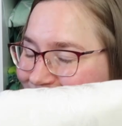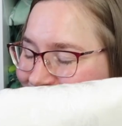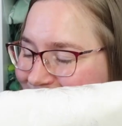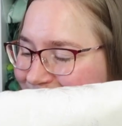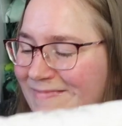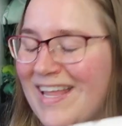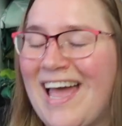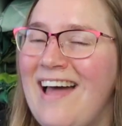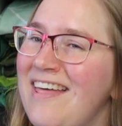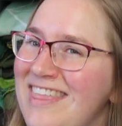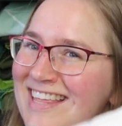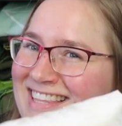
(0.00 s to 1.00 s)

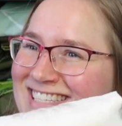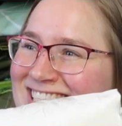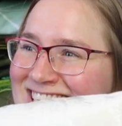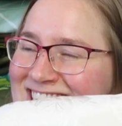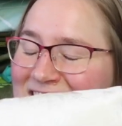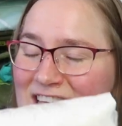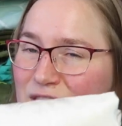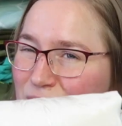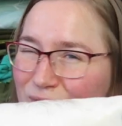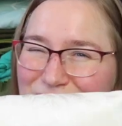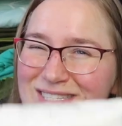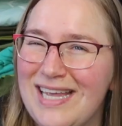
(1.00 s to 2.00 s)
I think this just hit
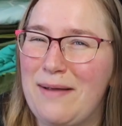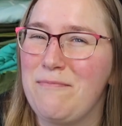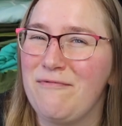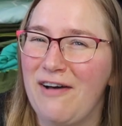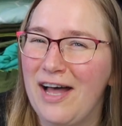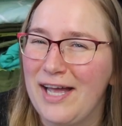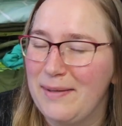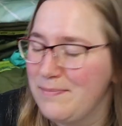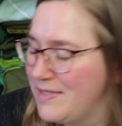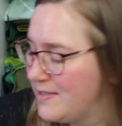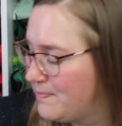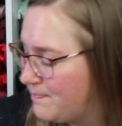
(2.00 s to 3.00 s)
those same
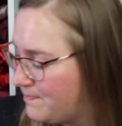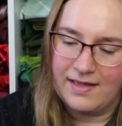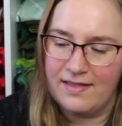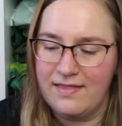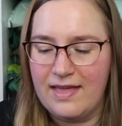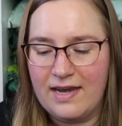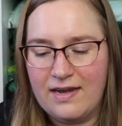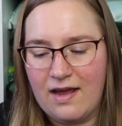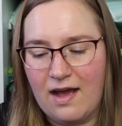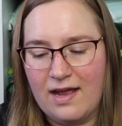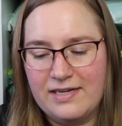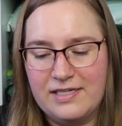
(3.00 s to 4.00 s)
vibes. Then
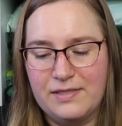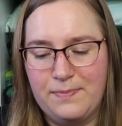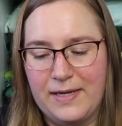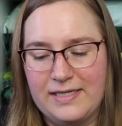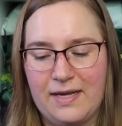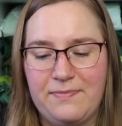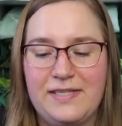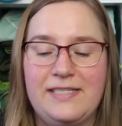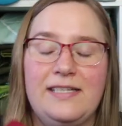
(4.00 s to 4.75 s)
I just picked up this